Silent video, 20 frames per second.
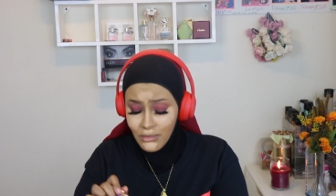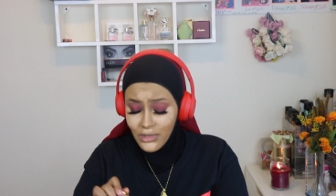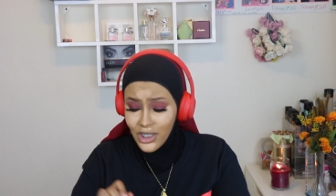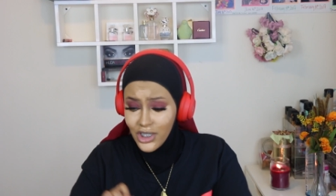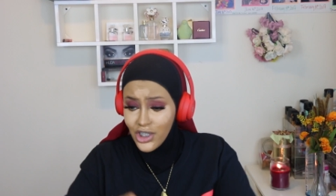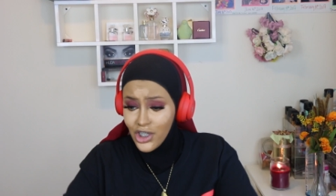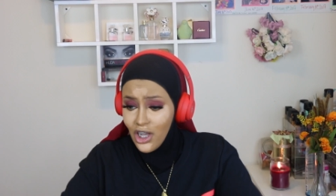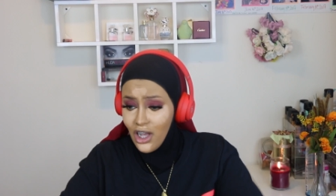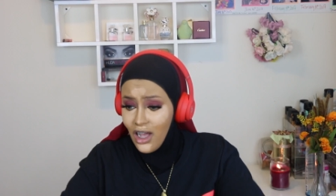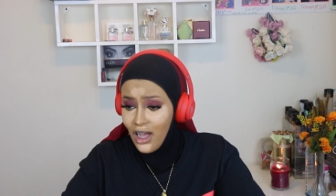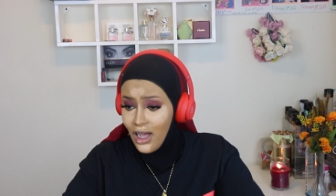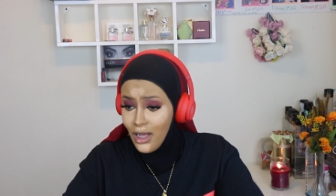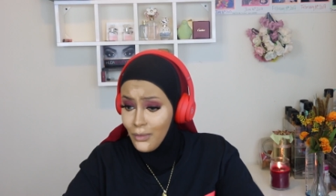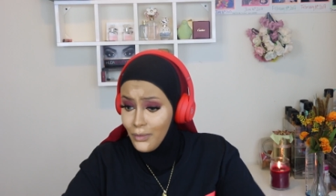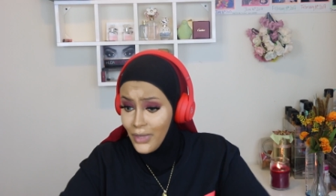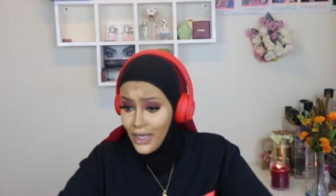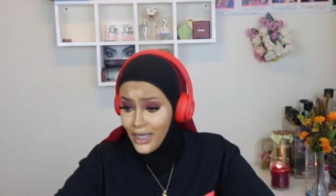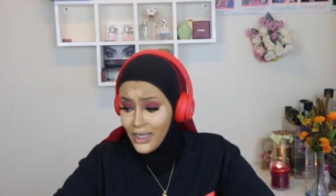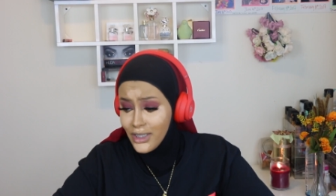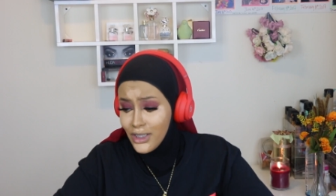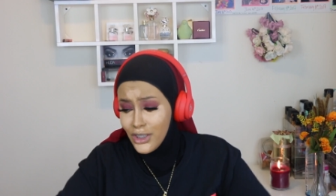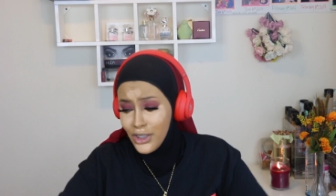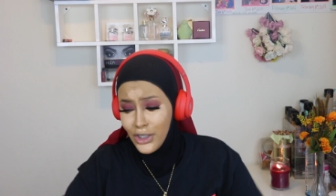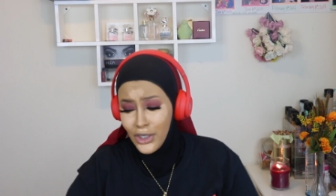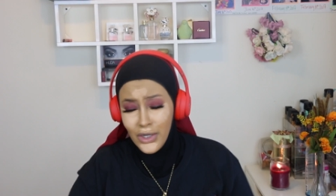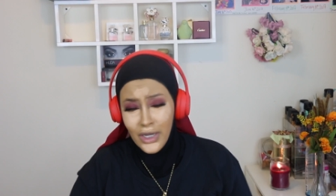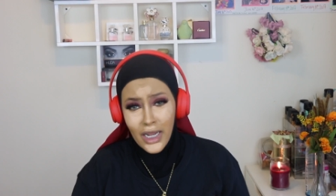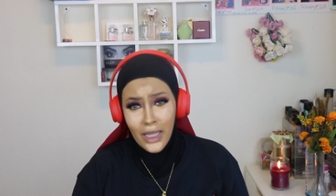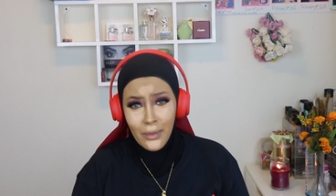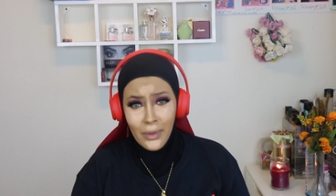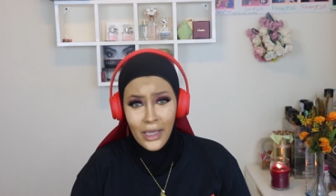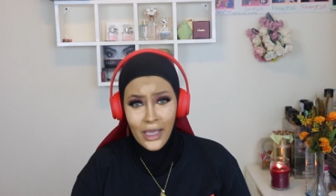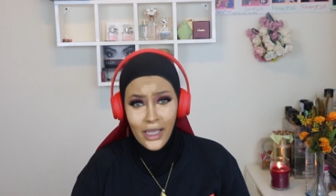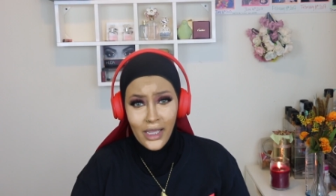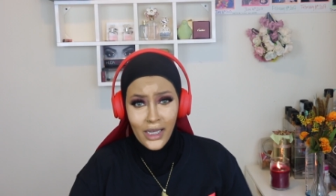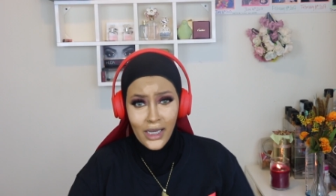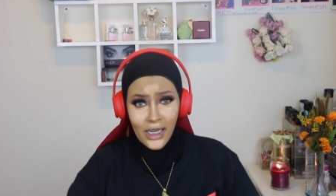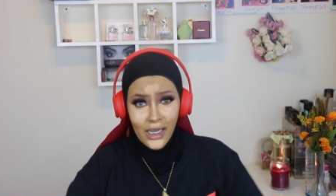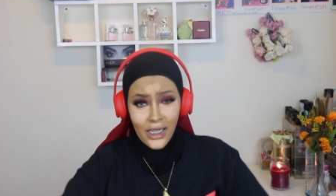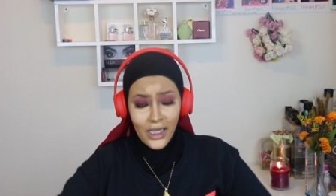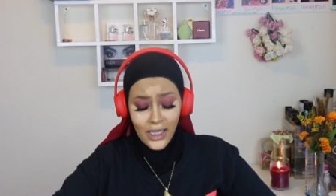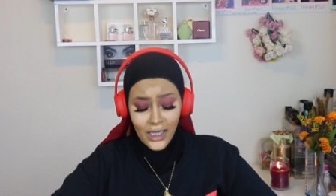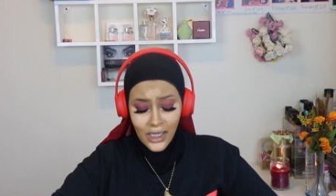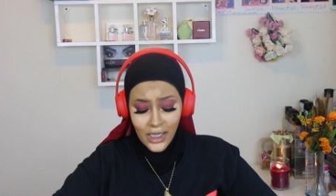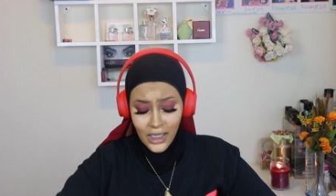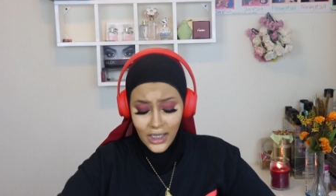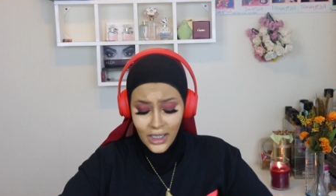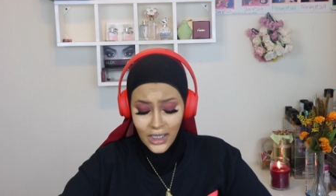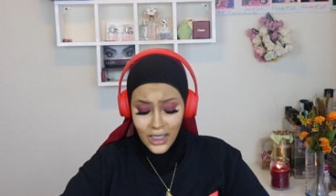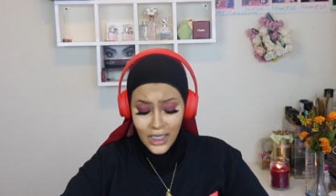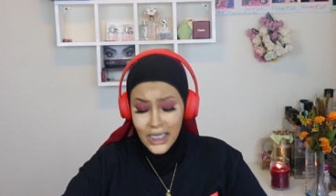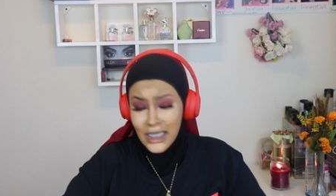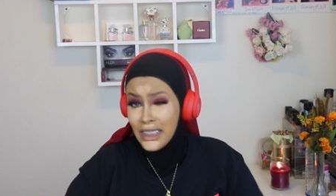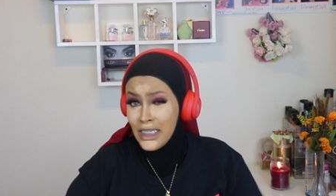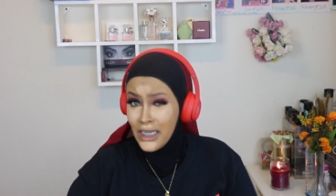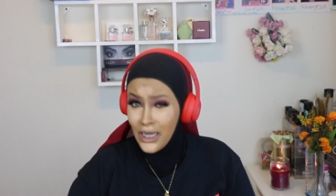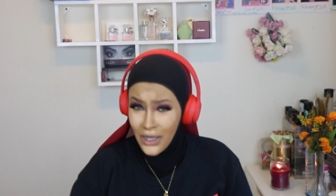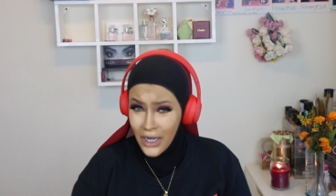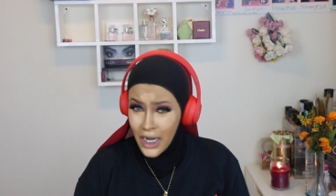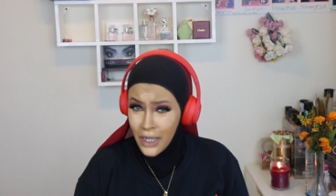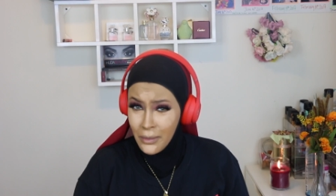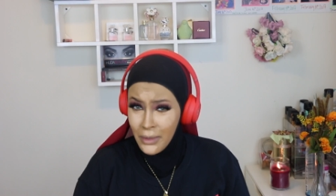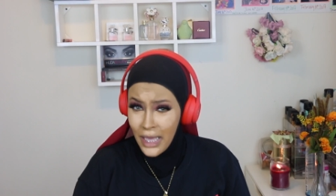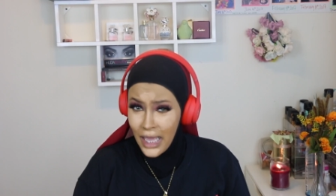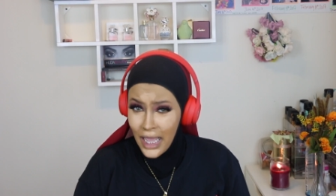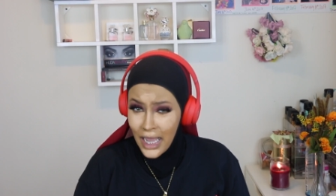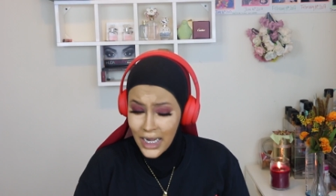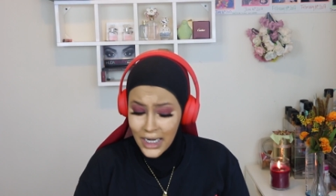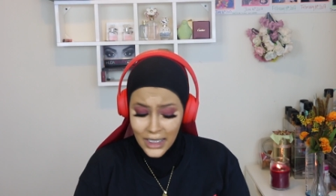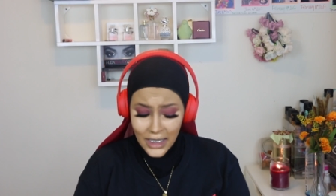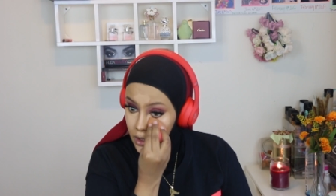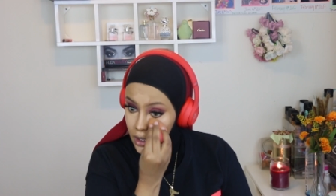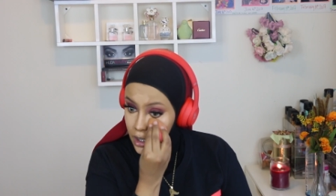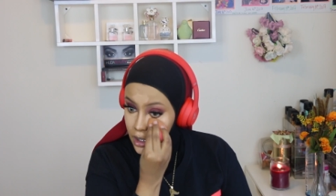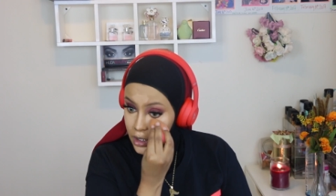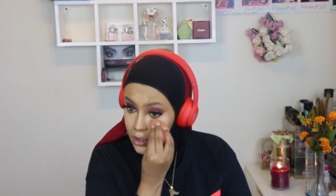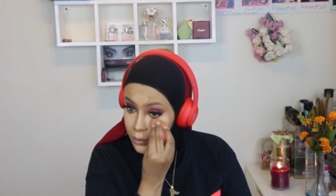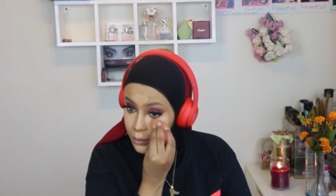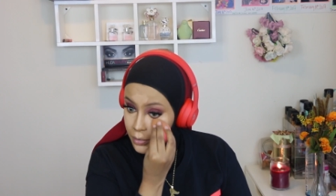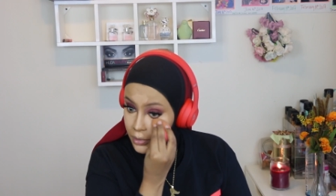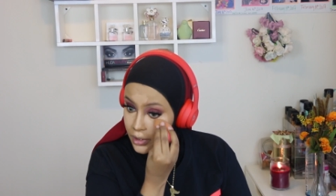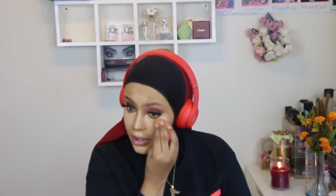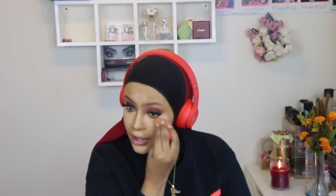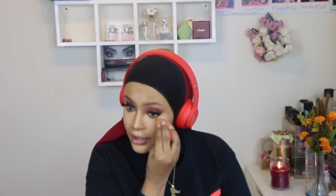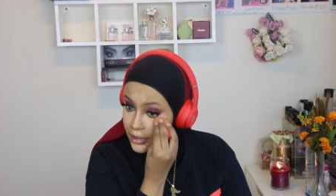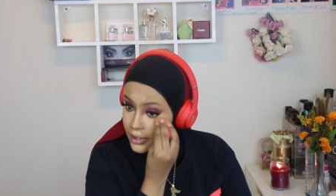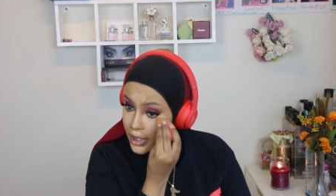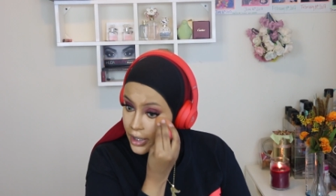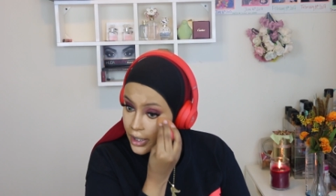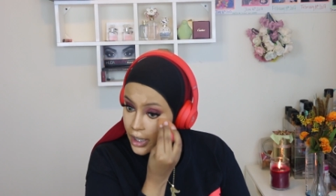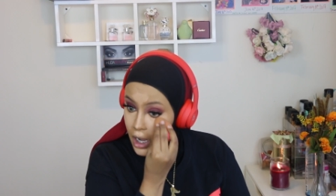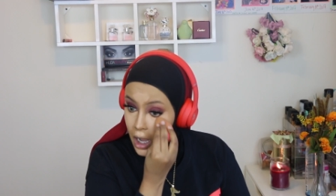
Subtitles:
such a hot mess. You know what I mean? Do you know what I mean? Go ahead and blend that